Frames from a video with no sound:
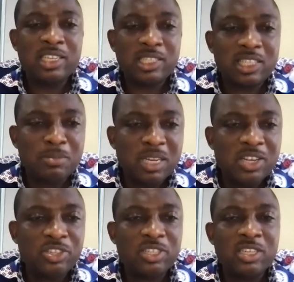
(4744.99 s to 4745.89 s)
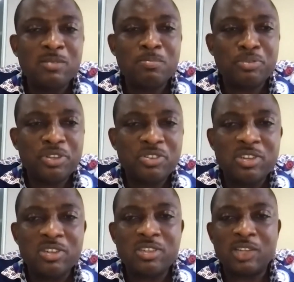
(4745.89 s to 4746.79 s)
discrimination,
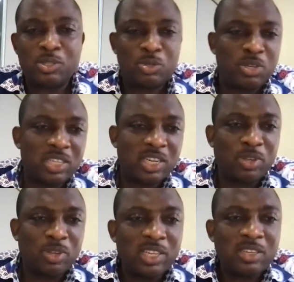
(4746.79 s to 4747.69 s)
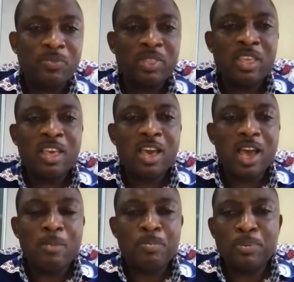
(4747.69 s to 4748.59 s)
prejudice associated with it,
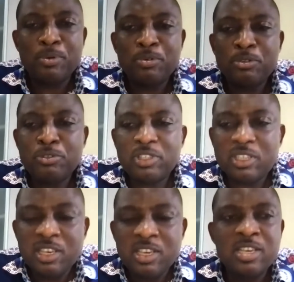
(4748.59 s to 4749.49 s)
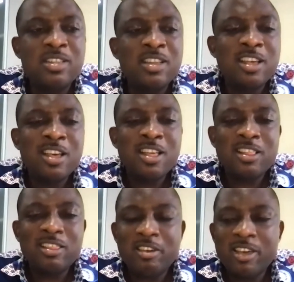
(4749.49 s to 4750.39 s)
and people seeing
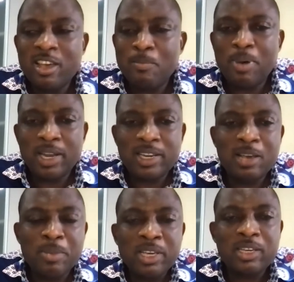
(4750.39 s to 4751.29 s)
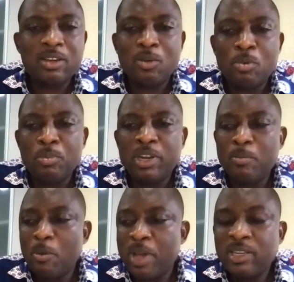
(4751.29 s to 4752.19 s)
the pandemic, the
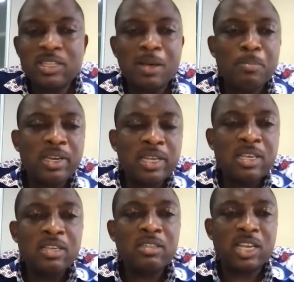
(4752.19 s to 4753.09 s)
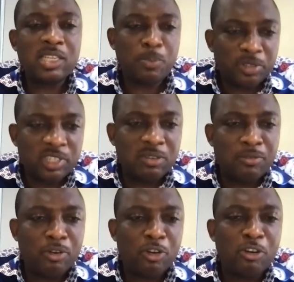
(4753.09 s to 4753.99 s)
moment somebody tests positive
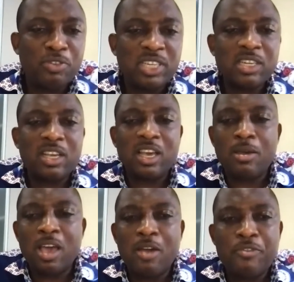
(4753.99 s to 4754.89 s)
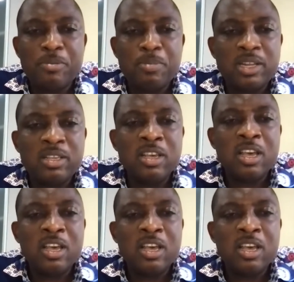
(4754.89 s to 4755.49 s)
for COVID, everybody